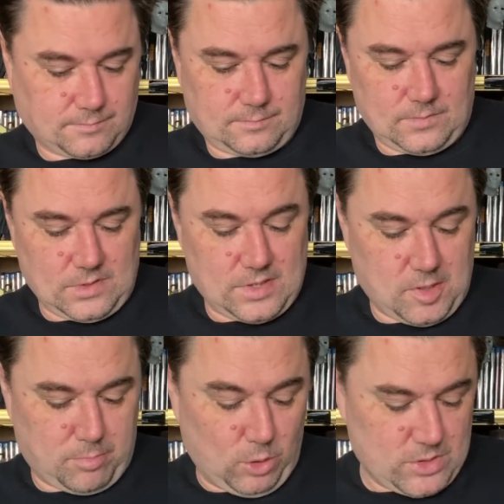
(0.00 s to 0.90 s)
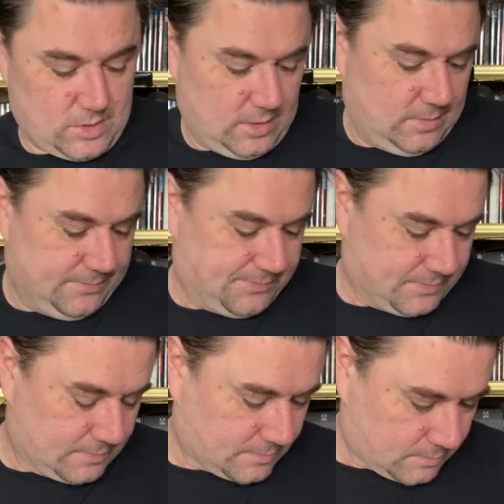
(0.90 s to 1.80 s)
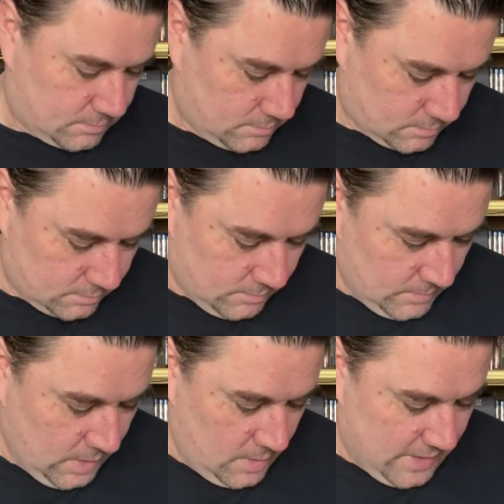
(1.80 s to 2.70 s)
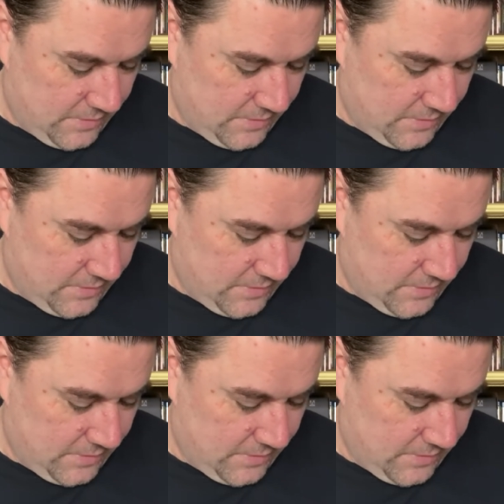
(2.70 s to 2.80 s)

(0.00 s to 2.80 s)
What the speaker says: This is a poster. Yeah,